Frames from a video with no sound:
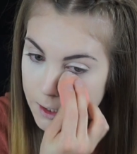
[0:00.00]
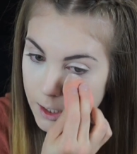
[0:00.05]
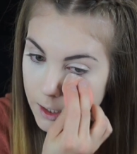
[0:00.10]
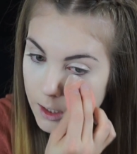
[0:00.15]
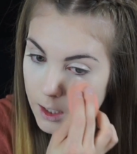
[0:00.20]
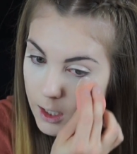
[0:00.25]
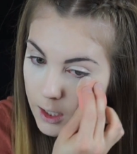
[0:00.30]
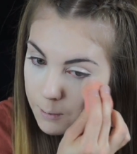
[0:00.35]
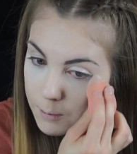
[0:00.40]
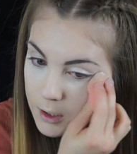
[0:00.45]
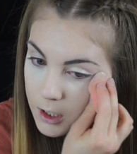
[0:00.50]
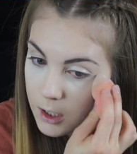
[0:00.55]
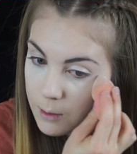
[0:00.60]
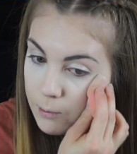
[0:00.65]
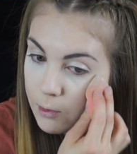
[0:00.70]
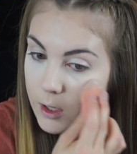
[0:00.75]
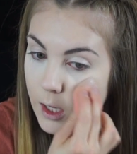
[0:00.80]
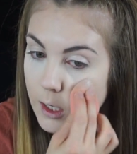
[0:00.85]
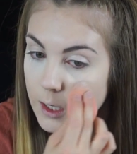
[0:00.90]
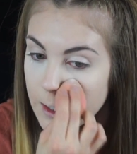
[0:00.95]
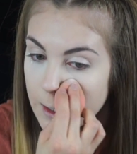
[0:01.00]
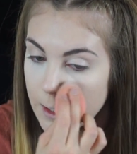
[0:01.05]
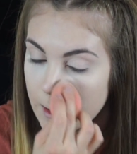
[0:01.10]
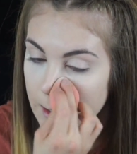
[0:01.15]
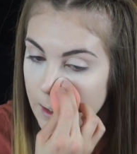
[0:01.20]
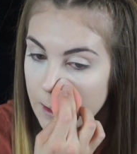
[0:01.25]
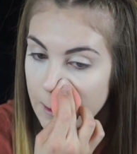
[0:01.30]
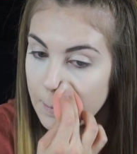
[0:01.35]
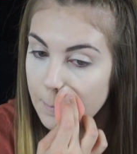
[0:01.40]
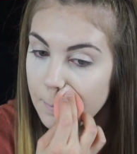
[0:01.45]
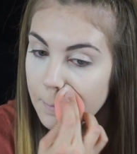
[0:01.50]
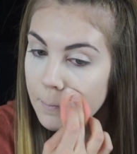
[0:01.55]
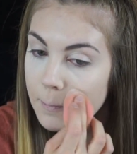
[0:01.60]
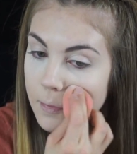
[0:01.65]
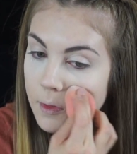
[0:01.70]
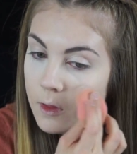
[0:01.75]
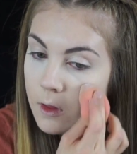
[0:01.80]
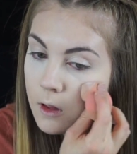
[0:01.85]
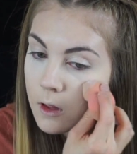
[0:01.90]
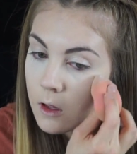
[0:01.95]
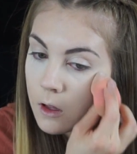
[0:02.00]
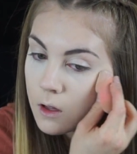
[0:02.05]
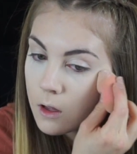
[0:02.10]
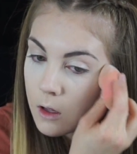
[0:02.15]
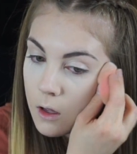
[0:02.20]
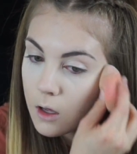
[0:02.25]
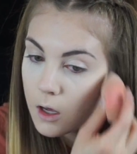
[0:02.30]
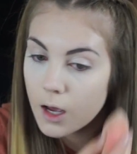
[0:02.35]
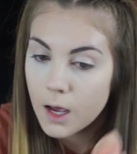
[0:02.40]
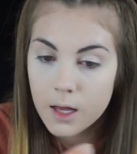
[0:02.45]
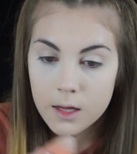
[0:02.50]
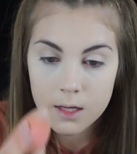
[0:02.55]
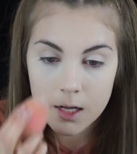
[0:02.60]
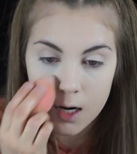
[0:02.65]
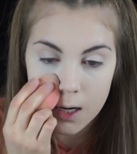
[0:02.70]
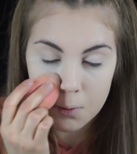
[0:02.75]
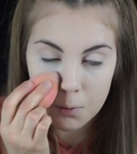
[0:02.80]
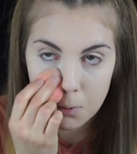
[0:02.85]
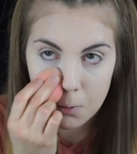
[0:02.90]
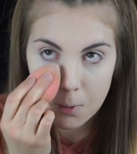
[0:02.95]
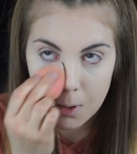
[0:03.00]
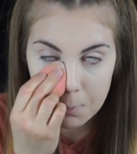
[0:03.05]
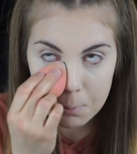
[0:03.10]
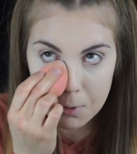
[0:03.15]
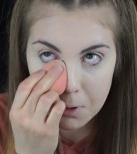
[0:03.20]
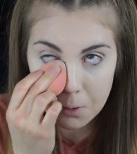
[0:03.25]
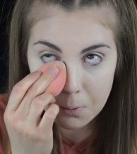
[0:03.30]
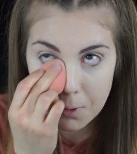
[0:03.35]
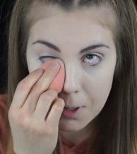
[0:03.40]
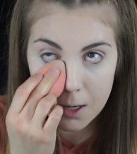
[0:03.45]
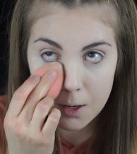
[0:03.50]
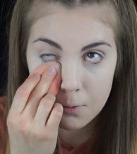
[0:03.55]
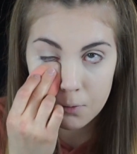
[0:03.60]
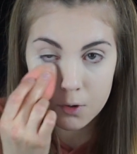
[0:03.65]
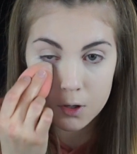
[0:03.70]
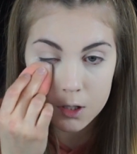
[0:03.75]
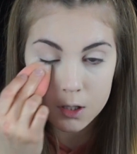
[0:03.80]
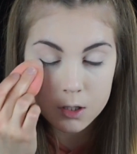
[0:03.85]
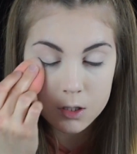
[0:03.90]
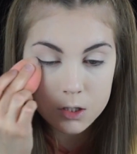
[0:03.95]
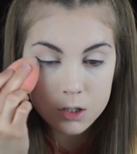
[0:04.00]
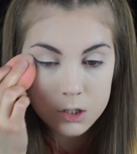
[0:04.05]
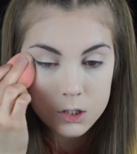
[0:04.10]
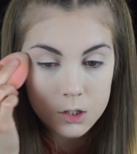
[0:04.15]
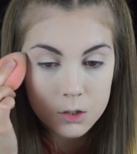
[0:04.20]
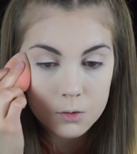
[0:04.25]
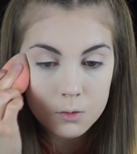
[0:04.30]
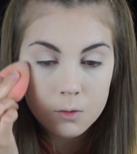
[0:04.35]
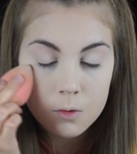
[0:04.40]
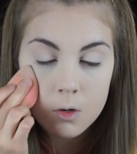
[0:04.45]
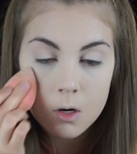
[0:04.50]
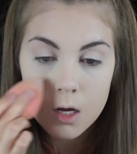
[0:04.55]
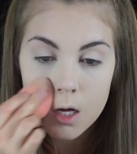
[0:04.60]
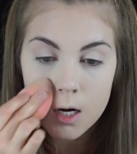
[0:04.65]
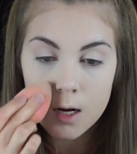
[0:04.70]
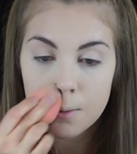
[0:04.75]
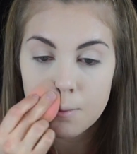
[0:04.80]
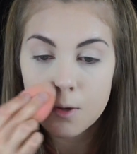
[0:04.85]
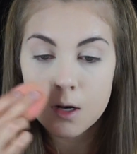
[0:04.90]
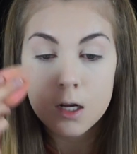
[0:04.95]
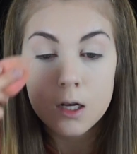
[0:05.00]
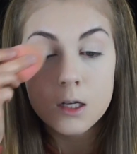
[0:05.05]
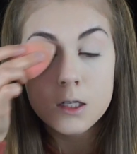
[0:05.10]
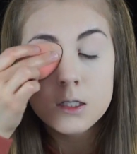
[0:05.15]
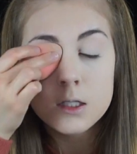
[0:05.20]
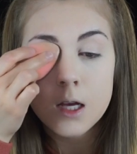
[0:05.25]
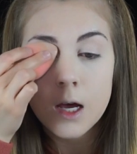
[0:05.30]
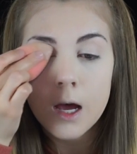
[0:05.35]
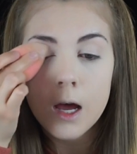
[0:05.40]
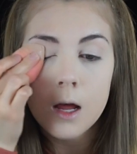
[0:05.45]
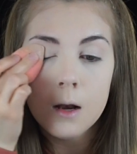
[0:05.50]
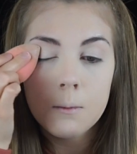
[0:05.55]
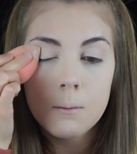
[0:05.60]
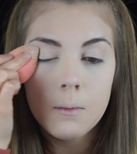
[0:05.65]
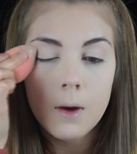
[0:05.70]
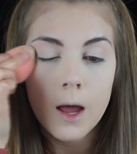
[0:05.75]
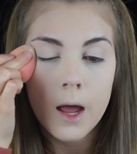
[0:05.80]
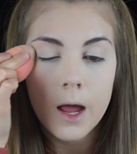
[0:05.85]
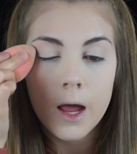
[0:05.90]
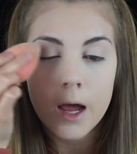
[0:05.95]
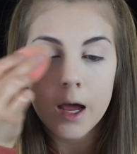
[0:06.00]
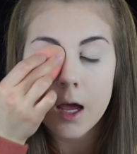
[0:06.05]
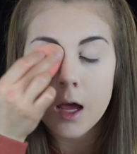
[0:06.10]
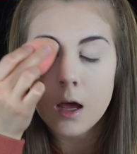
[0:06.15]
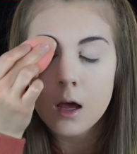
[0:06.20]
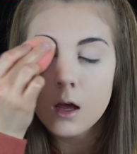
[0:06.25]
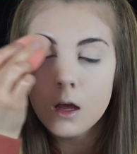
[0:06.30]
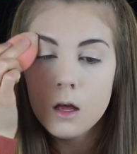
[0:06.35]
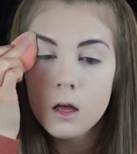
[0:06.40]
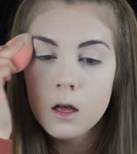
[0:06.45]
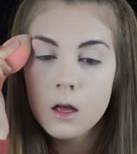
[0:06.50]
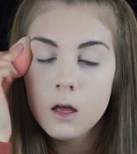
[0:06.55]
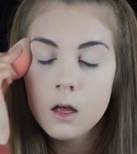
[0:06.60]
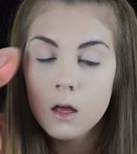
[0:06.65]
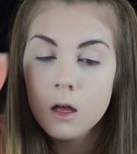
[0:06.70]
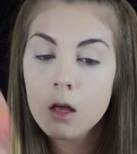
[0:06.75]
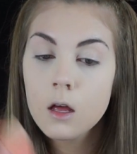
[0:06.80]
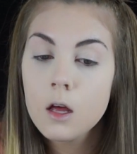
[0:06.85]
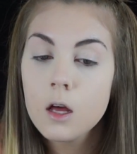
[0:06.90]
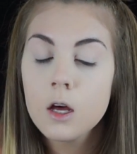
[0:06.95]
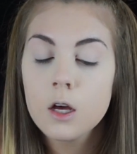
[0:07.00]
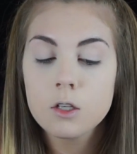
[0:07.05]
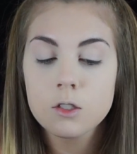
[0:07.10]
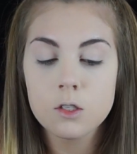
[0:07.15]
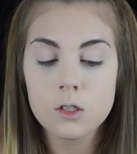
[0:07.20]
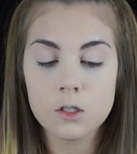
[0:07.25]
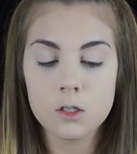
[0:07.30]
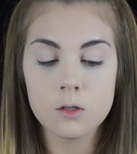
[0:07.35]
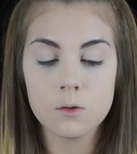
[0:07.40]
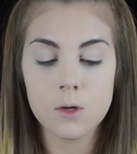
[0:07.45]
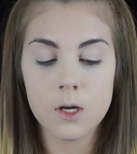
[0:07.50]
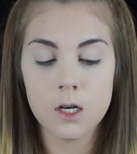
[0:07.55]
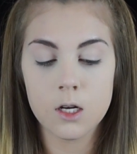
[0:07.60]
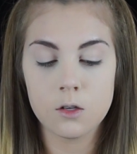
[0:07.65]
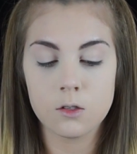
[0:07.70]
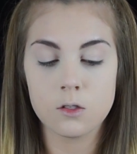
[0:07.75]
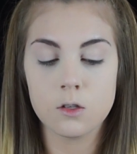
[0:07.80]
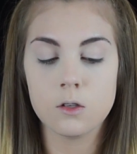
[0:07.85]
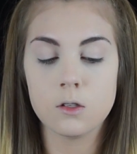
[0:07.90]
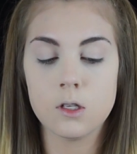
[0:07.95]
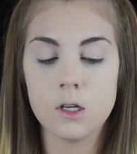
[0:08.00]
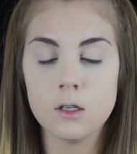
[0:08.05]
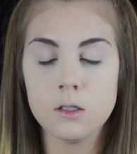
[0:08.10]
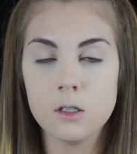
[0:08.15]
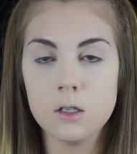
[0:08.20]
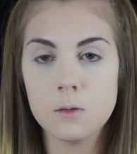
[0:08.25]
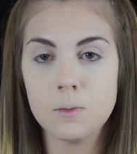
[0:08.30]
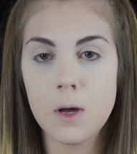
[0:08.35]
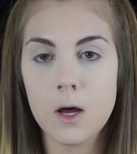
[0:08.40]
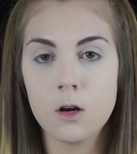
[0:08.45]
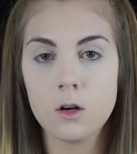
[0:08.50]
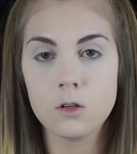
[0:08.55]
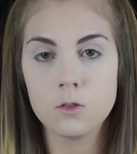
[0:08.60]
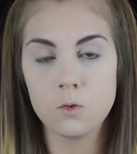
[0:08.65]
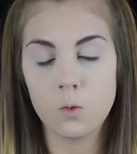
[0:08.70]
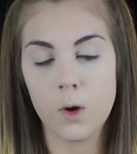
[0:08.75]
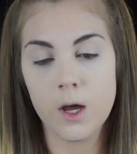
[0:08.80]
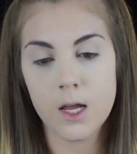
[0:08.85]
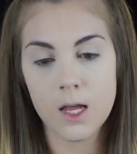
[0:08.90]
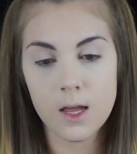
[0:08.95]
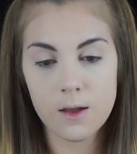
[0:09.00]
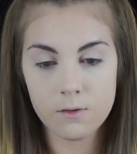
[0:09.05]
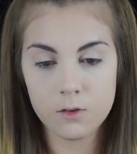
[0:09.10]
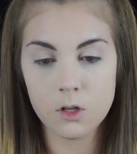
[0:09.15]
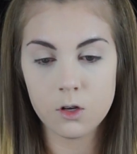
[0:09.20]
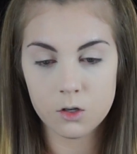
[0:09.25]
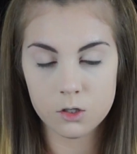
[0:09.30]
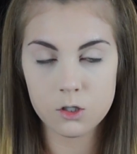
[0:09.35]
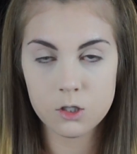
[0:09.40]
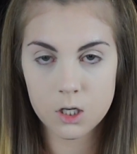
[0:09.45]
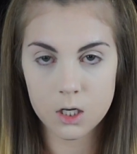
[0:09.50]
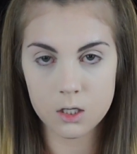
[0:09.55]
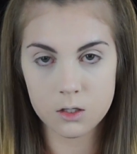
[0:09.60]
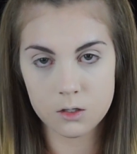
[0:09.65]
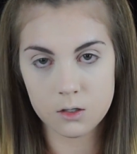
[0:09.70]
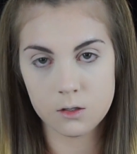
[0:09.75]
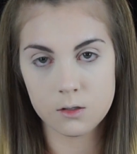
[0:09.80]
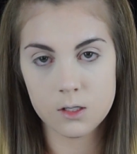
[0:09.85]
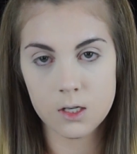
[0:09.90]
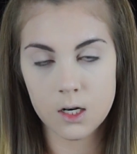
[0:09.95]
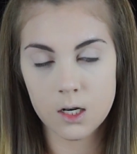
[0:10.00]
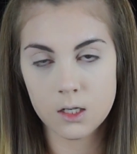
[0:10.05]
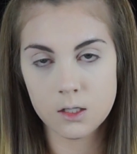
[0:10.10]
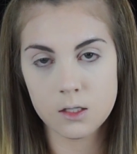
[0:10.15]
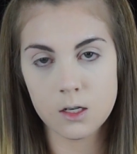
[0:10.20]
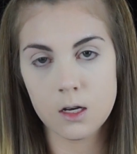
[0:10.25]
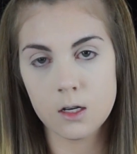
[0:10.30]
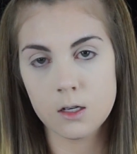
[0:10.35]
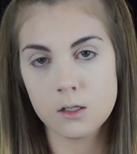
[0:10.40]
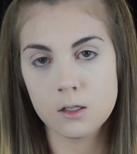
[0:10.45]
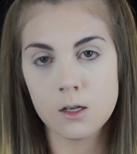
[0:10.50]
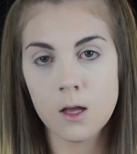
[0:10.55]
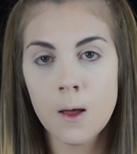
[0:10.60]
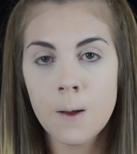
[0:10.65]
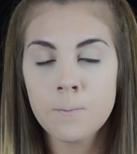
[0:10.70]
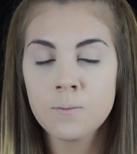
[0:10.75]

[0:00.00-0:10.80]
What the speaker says: and then I'm going to blend it in, and then I will wipe it away really soon. And I'm going to set my... So this is what I do. So since this powder is white, even though it's translucent, it does